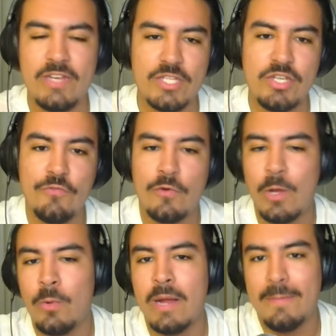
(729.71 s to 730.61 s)
to
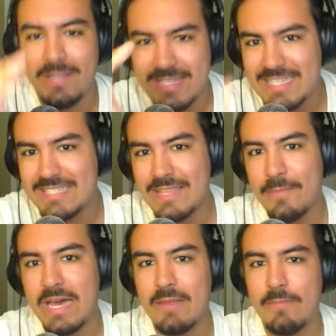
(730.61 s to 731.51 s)
241, but let's get to the
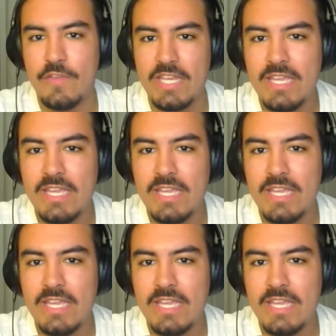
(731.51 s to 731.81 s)
bottom of it.